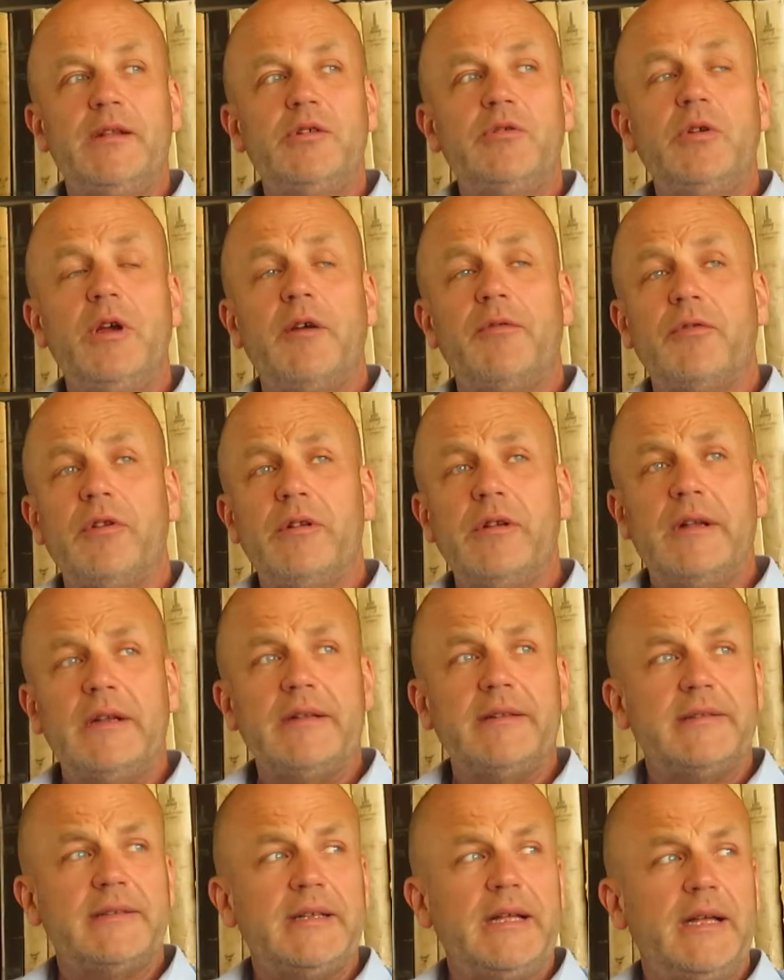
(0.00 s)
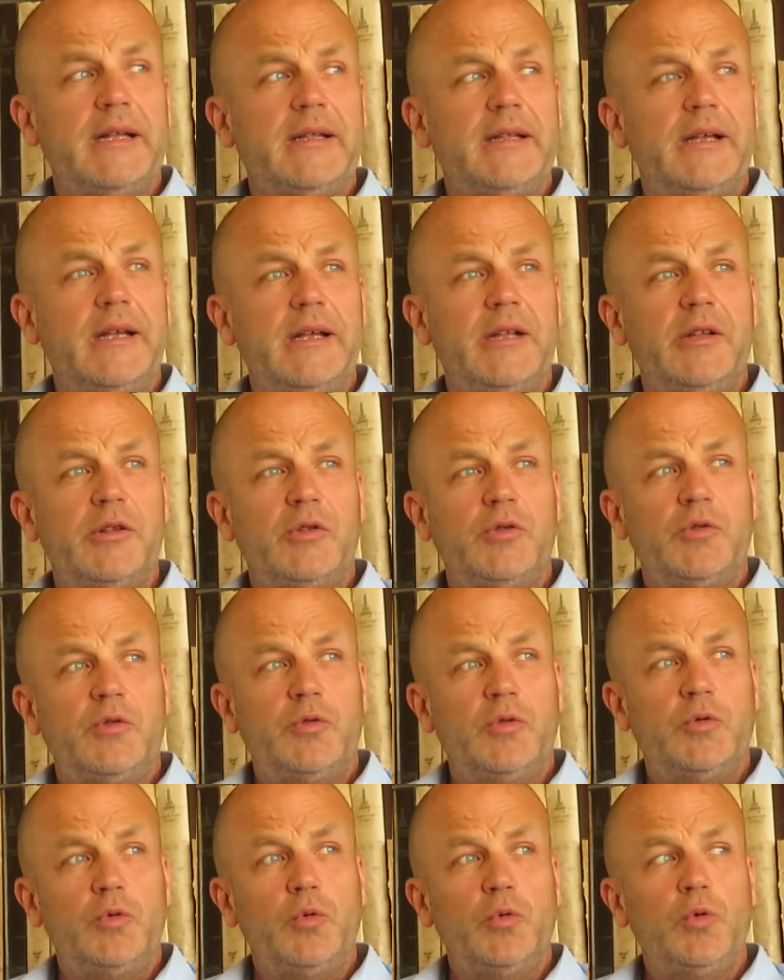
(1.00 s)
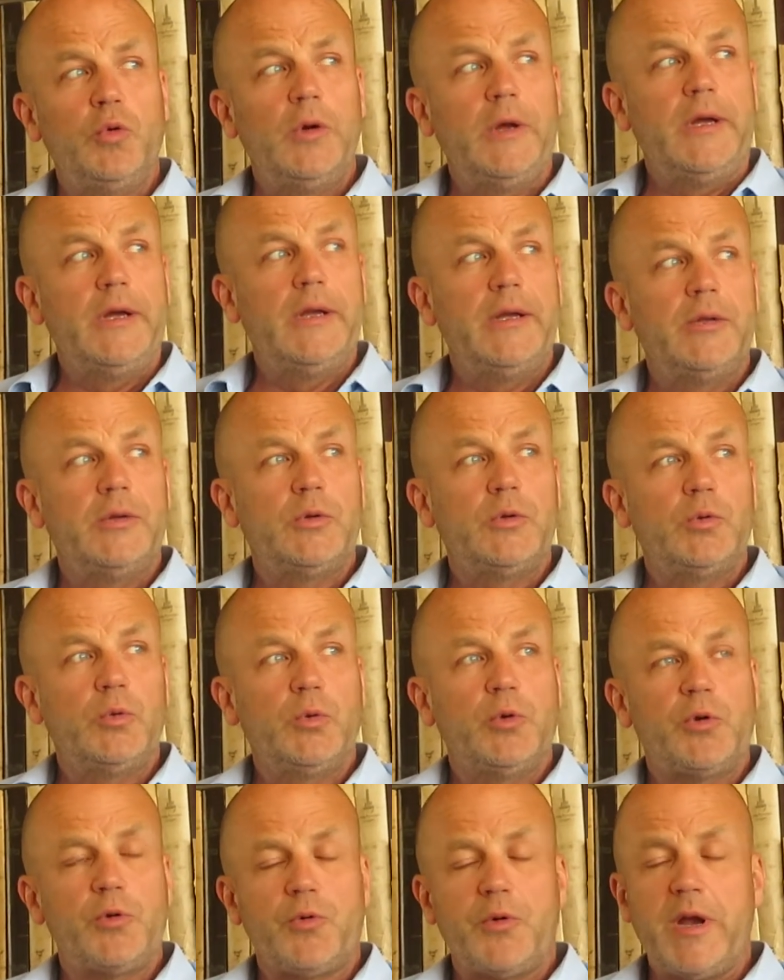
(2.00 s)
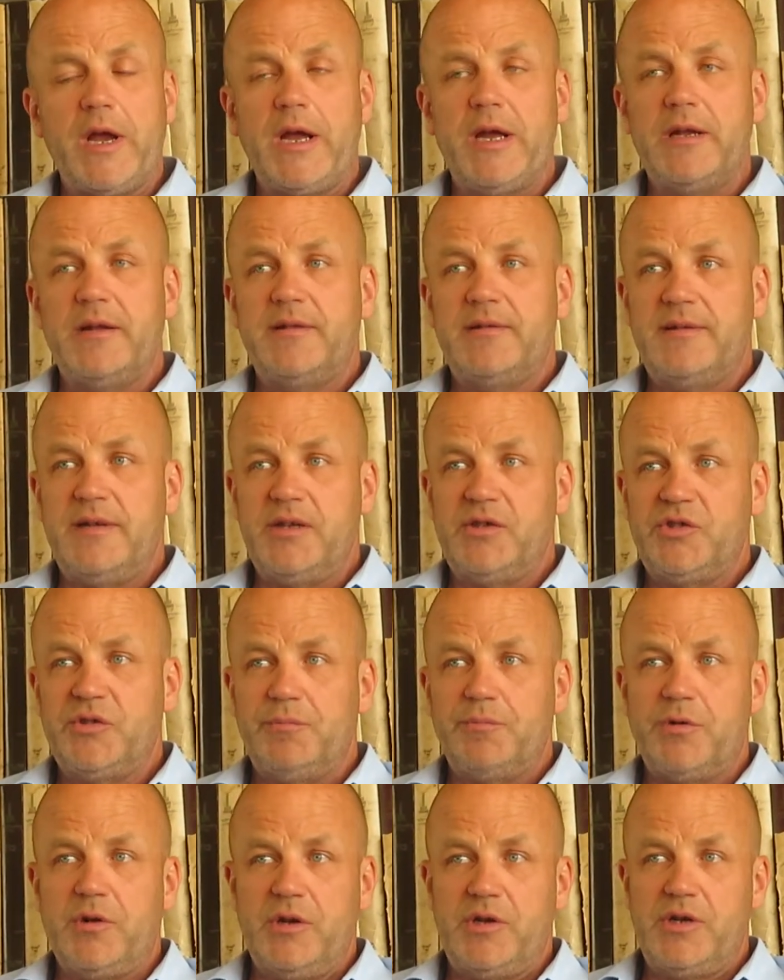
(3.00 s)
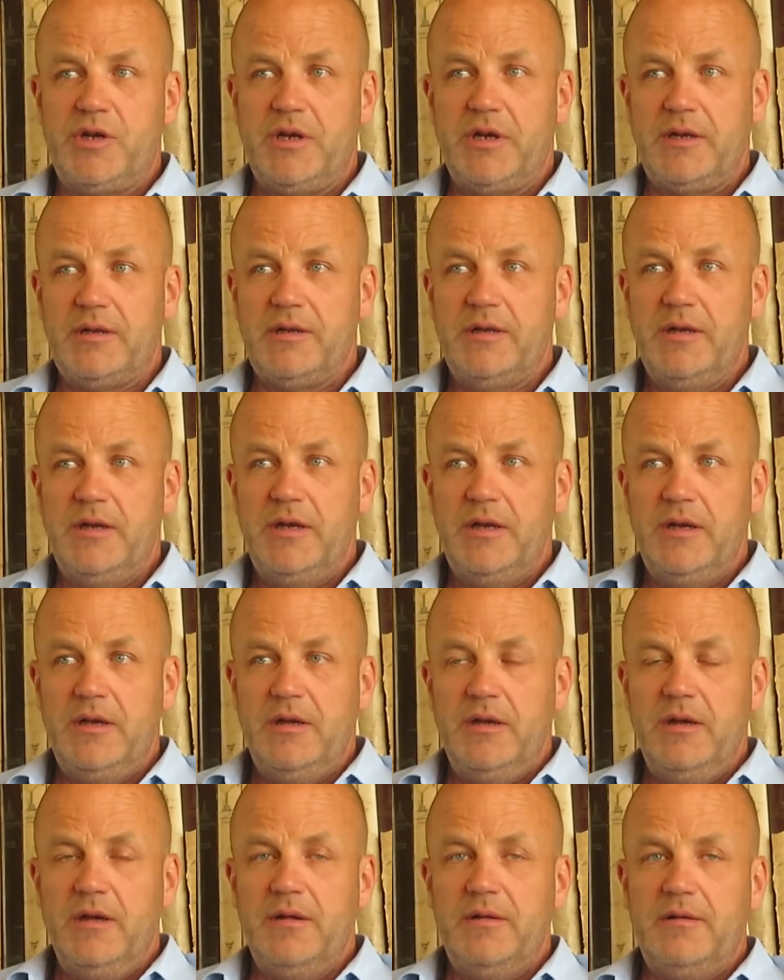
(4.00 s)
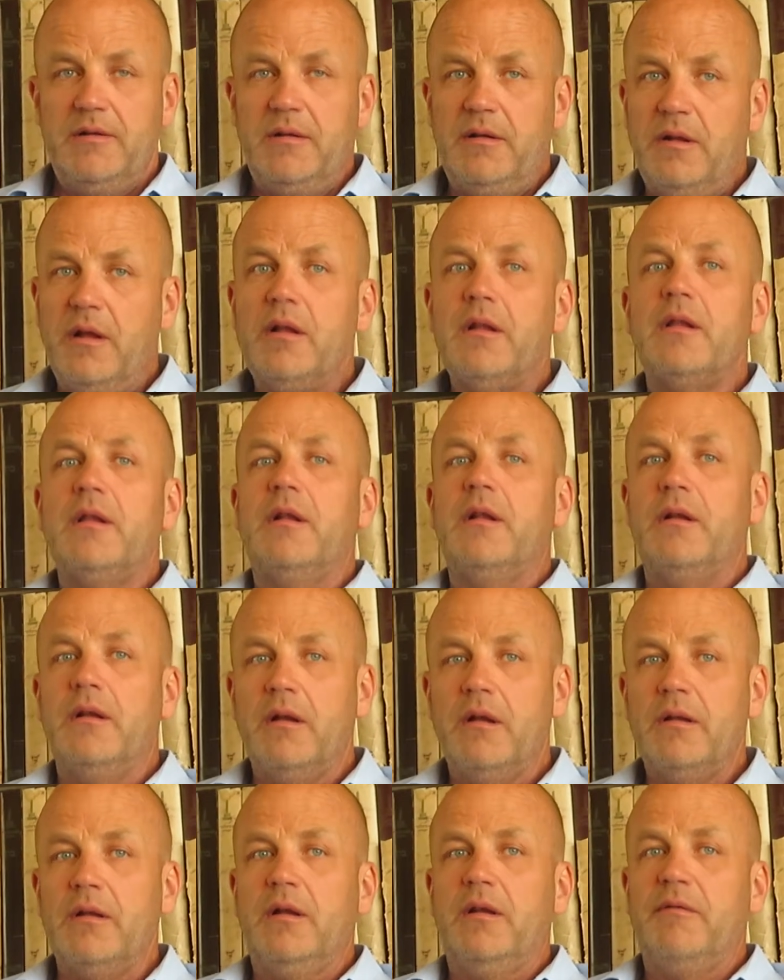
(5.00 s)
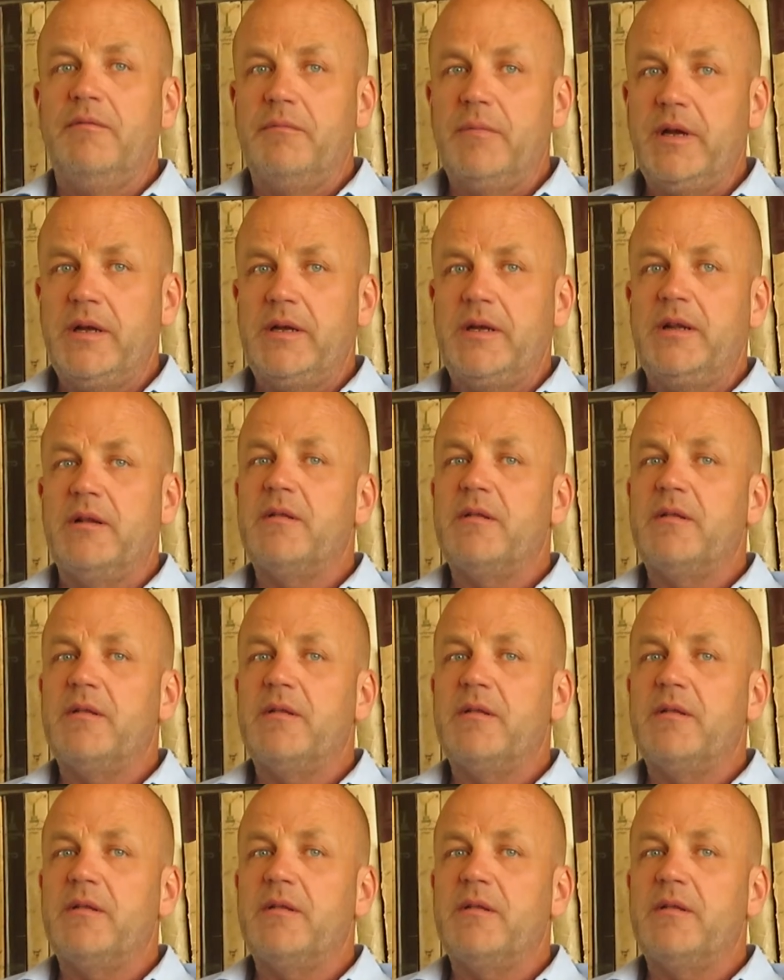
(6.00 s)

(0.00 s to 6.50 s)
you have to understand that to create such a project, it's a lot of money.